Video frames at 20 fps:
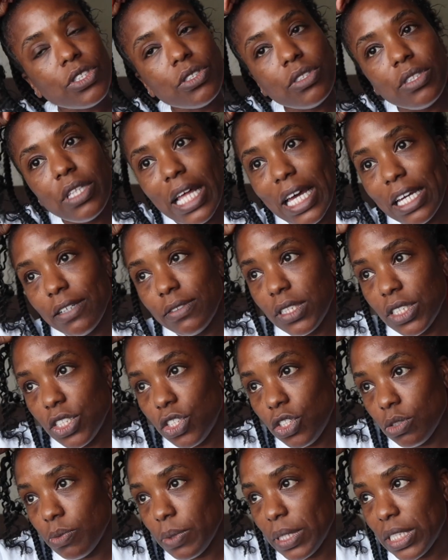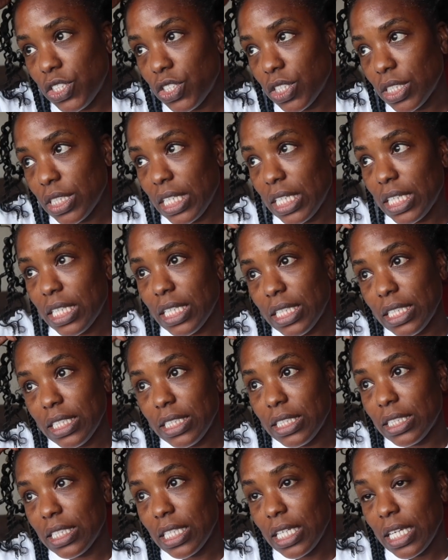your life situation
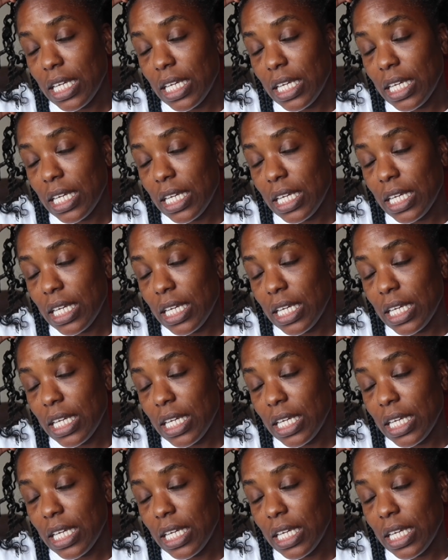is.